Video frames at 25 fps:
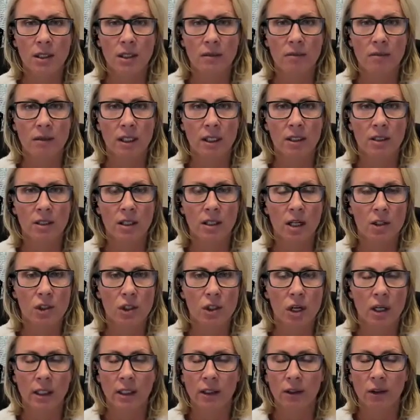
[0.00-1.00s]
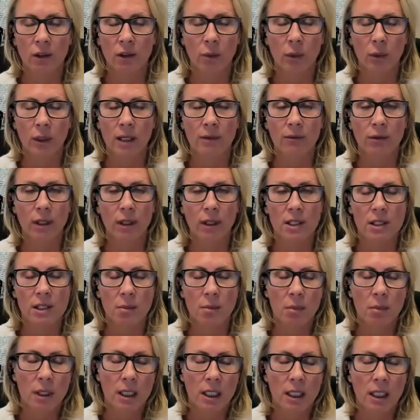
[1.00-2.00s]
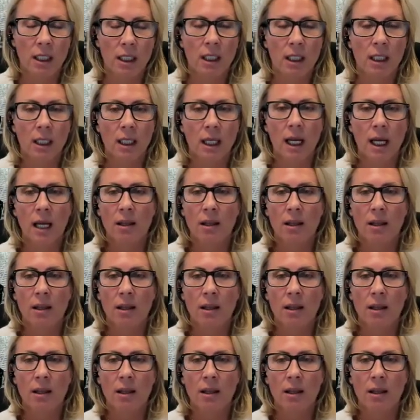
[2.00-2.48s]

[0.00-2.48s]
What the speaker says: that touch on it or whatever it ends up being.